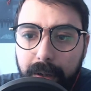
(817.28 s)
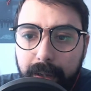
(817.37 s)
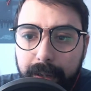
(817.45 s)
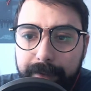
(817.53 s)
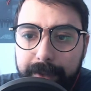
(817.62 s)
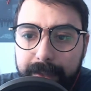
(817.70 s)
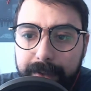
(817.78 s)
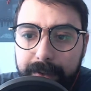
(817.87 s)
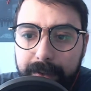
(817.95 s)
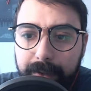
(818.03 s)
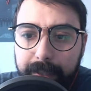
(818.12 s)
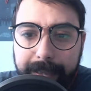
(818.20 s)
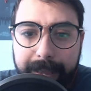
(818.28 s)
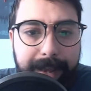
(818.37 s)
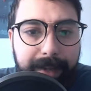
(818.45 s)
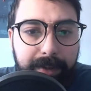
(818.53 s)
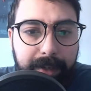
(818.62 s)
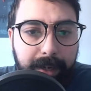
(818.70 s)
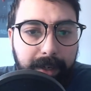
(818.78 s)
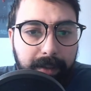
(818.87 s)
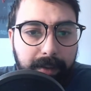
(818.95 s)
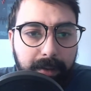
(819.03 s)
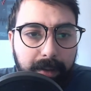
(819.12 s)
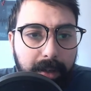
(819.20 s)
if that's still the case
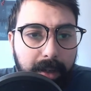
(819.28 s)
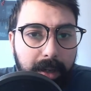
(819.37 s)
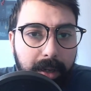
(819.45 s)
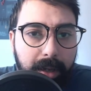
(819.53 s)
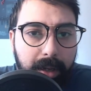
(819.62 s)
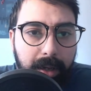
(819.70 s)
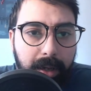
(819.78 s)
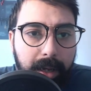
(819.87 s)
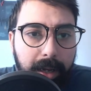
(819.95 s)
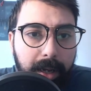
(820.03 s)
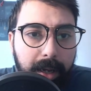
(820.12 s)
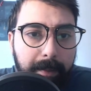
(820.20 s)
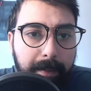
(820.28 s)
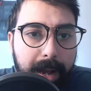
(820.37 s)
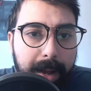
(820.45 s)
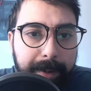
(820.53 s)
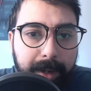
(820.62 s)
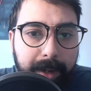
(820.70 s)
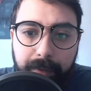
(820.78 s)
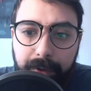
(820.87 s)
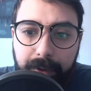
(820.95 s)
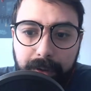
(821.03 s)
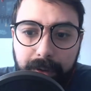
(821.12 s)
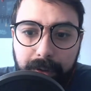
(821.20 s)
here. Uh, I'm popping
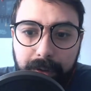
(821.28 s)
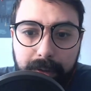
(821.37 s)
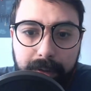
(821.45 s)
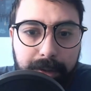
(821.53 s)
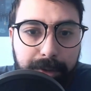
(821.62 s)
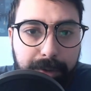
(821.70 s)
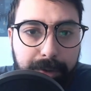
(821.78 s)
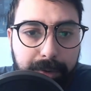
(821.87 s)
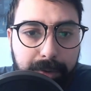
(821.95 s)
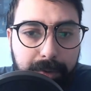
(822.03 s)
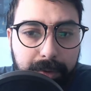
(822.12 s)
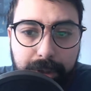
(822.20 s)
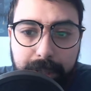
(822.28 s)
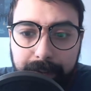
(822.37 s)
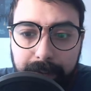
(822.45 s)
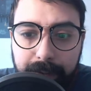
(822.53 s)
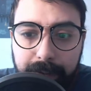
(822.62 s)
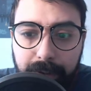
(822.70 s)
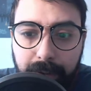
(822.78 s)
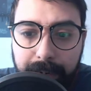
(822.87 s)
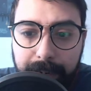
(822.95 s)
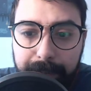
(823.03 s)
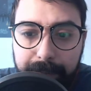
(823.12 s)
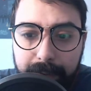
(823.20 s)
over to check the
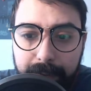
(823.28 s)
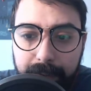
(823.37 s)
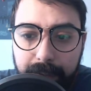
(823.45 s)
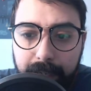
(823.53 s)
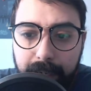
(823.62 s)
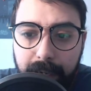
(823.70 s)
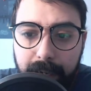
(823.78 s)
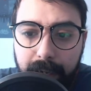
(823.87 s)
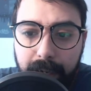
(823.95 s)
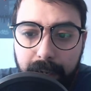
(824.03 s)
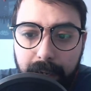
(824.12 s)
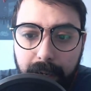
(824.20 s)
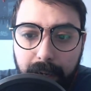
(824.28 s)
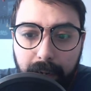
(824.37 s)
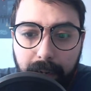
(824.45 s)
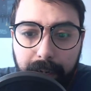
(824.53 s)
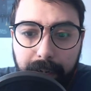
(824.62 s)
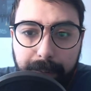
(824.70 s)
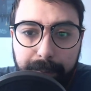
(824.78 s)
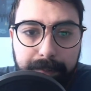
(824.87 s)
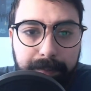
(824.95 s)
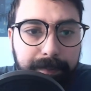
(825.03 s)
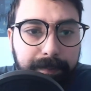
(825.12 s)
streams. Um,